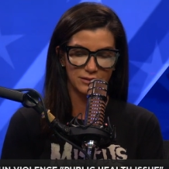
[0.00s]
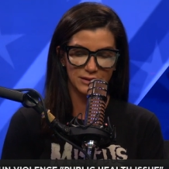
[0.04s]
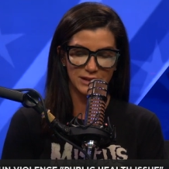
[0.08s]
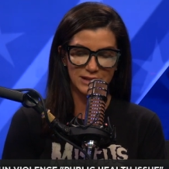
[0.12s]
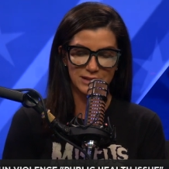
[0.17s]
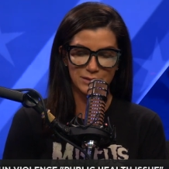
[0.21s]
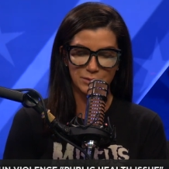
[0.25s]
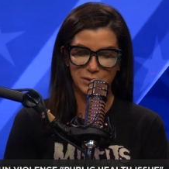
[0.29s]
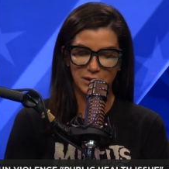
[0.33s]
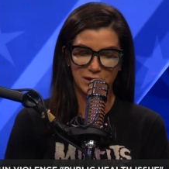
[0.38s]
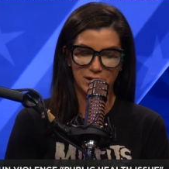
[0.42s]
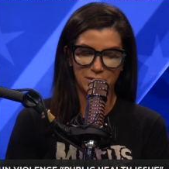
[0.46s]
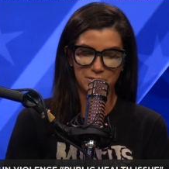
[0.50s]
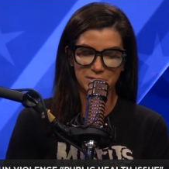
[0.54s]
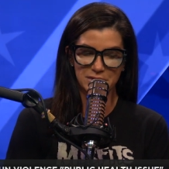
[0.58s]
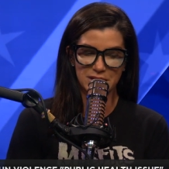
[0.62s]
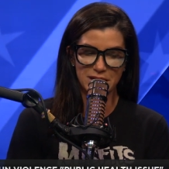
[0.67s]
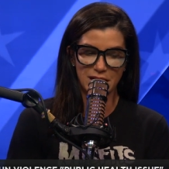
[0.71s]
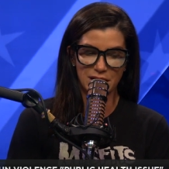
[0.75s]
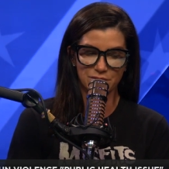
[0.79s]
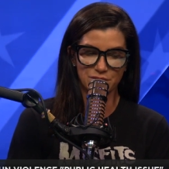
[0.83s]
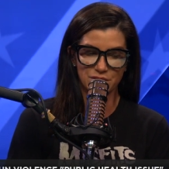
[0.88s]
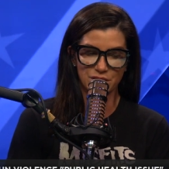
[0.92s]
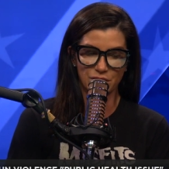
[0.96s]
That's what it comes
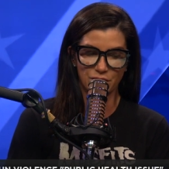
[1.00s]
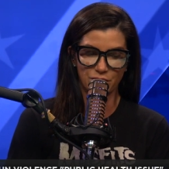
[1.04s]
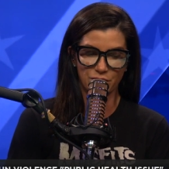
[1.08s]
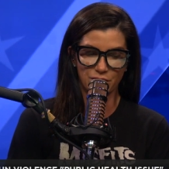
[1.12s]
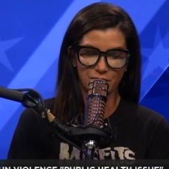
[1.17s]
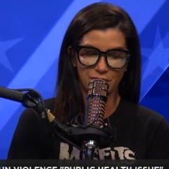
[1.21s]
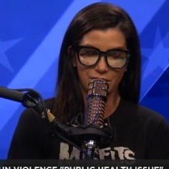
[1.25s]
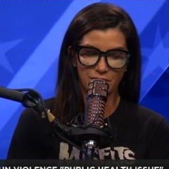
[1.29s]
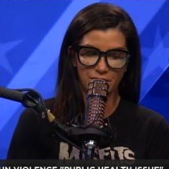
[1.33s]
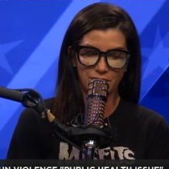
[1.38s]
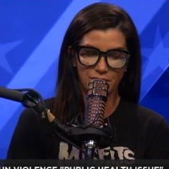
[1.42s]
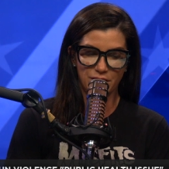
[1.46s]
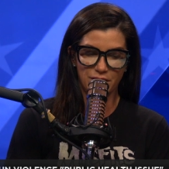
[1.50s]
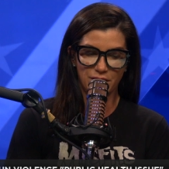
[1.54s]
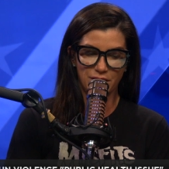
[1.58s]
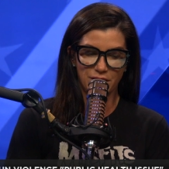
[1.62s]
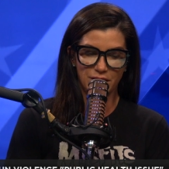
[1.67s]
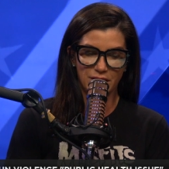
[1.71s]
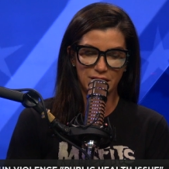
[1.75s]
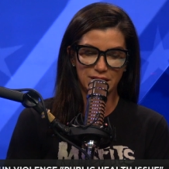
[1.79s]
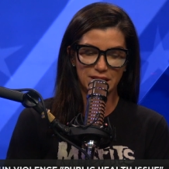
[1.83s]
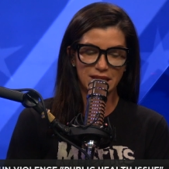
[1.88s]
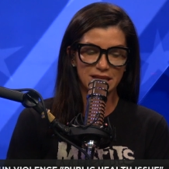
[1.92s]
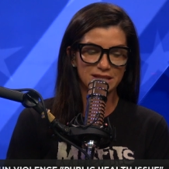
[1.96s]
down to.
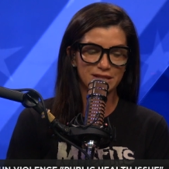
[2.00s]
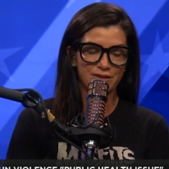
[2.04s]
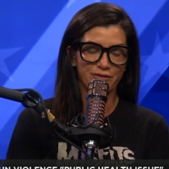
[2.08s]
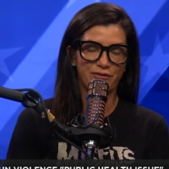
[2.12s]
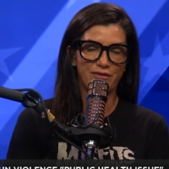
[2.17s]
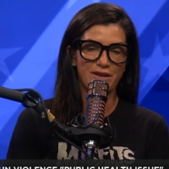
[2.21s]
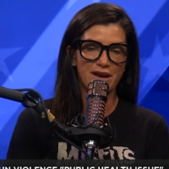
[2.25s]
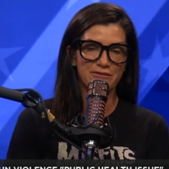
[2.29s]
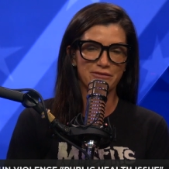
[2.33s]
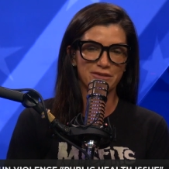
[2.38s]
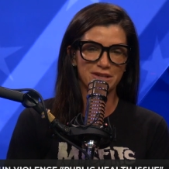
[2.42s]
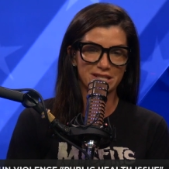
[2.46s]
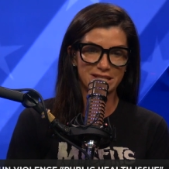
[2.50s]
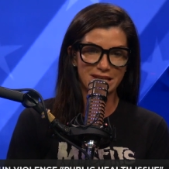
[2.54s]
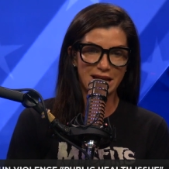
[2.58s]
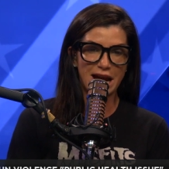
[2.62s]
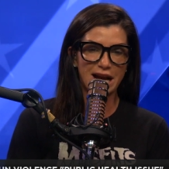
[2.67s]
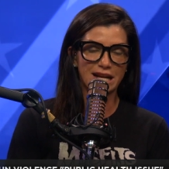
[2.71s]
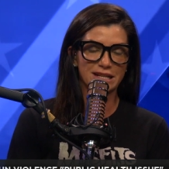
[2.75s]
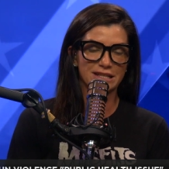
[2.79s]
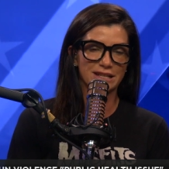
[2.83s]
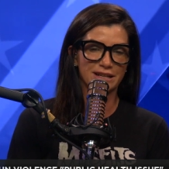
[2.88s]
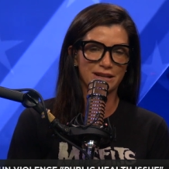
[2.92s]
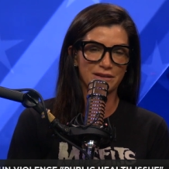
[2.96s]
That's a favorite
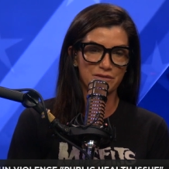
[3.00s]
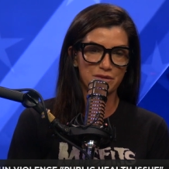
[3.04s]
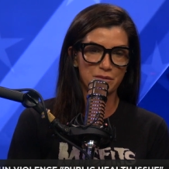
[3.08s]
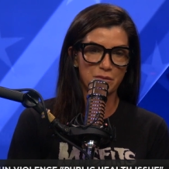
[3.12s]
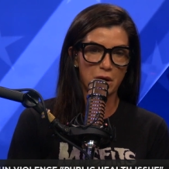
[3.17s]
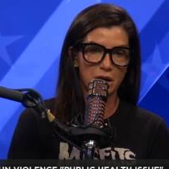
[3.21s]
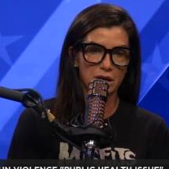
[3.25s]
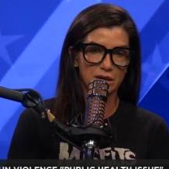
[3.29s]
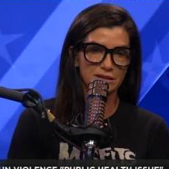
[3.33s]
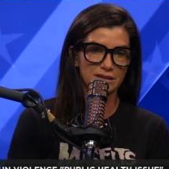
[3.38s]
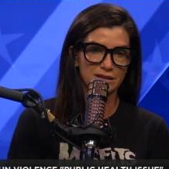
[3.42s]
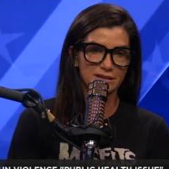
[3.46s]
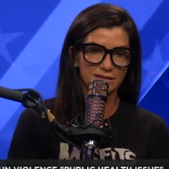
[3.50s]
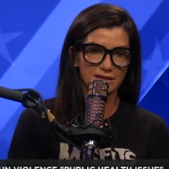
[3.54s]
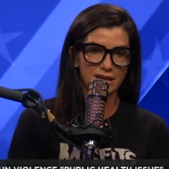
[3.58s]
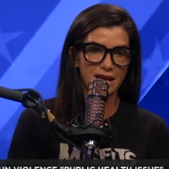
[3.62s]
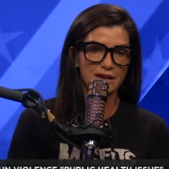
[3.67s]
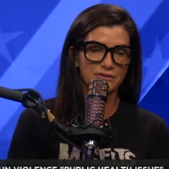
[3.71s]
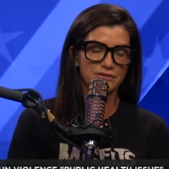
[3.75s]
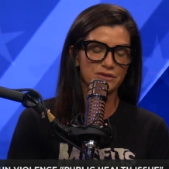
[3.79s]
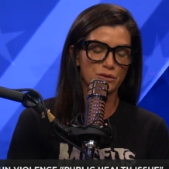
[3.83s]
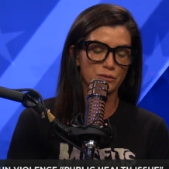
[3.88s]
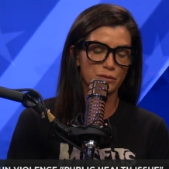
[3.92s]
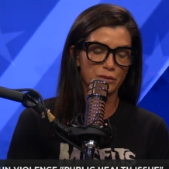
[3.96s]
tactic of the Marxist
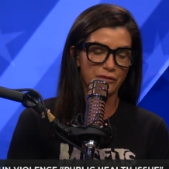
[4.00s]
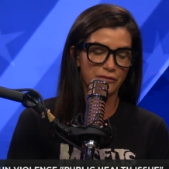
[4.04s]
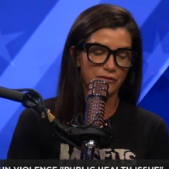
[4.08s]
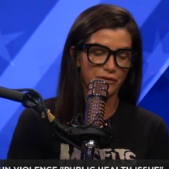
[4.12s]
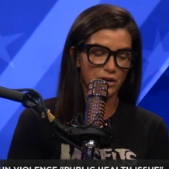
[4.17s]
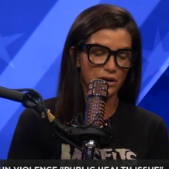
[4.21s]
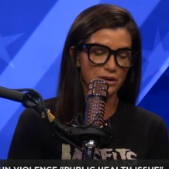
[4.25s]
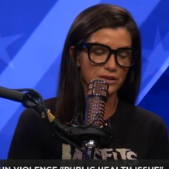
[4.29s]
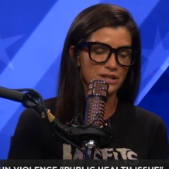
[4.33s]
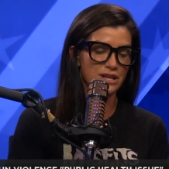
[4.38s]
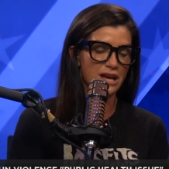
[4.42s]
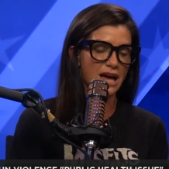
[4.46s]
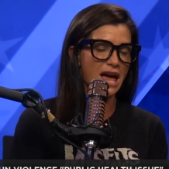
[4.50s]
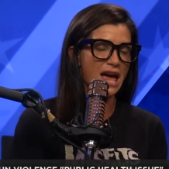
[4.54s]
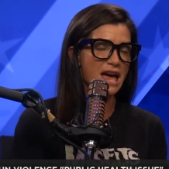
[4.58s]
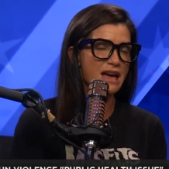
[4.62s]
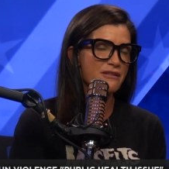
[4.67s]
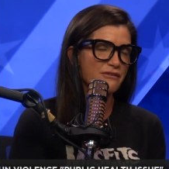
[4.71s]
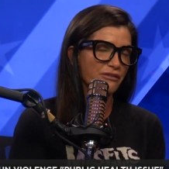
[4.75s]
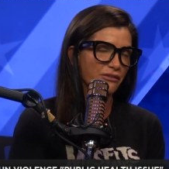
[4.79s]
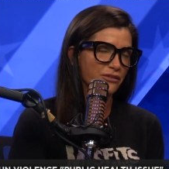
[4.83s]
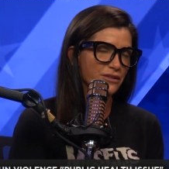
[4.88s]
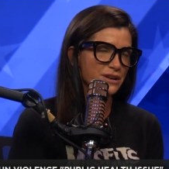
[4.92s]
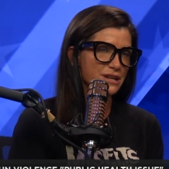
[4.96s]
left to refer to
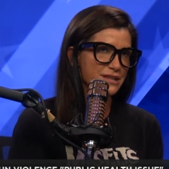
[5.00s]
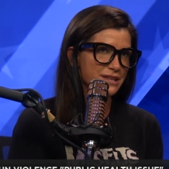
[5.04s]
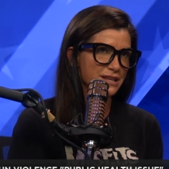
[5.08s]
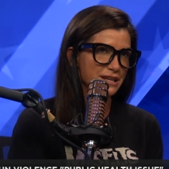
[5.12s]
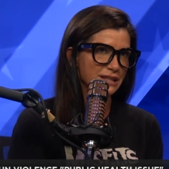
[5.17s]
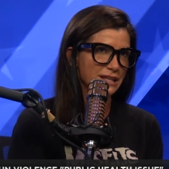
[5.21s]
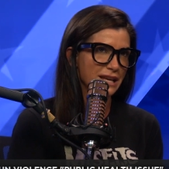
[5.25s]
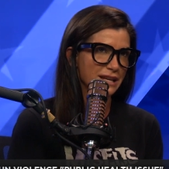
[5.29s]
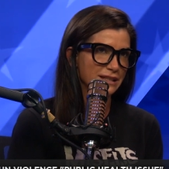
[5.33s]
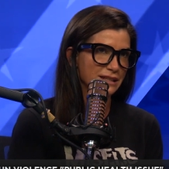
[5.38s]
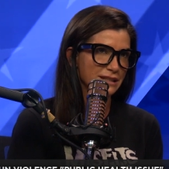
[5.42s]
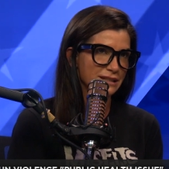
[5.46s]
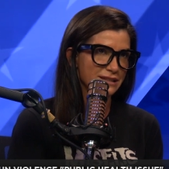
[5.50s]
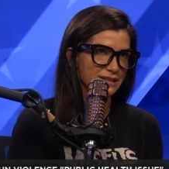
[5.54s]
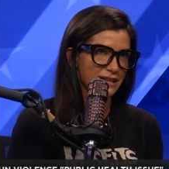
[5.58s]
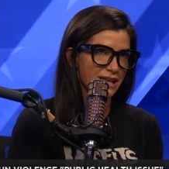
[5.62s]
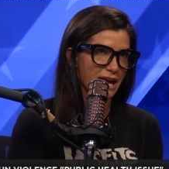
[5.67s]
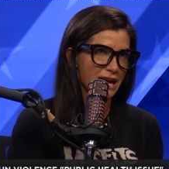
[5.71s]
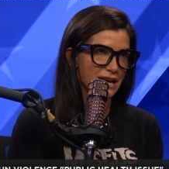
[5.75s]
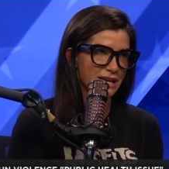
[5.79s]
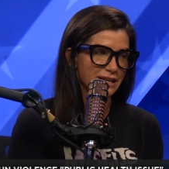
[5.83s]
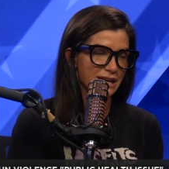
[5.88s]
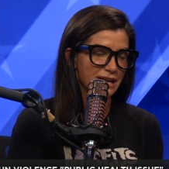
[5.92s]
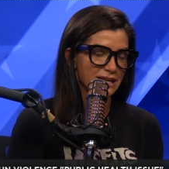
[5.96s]
everything they
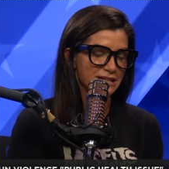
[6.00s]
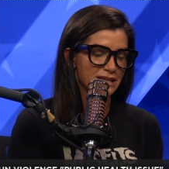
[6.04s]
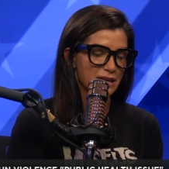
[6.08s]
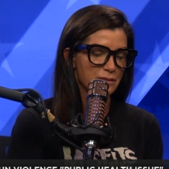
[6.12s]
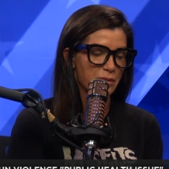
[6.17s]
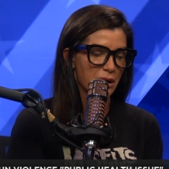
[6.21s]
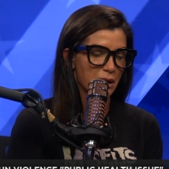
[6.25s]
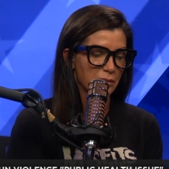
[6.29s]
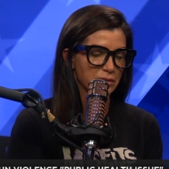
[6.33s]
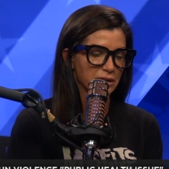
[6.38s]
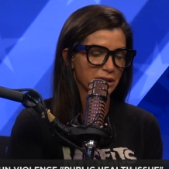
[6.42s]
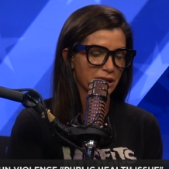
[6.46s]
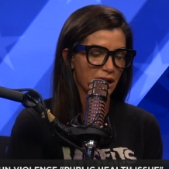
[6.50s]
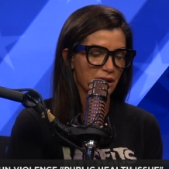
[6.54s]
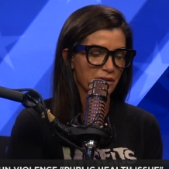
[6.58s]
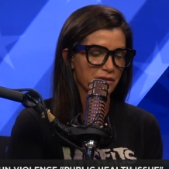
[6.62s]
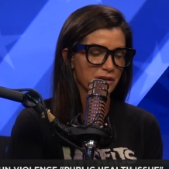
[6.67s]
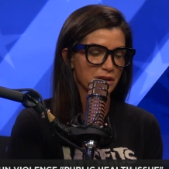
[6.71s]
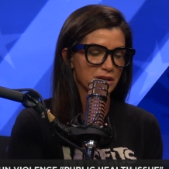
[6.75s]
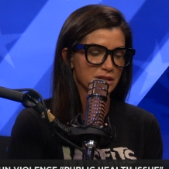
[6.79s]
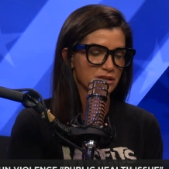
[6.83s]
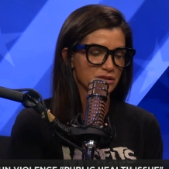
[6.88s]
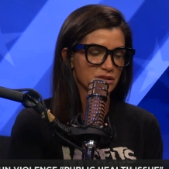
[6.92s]
dislike as a public health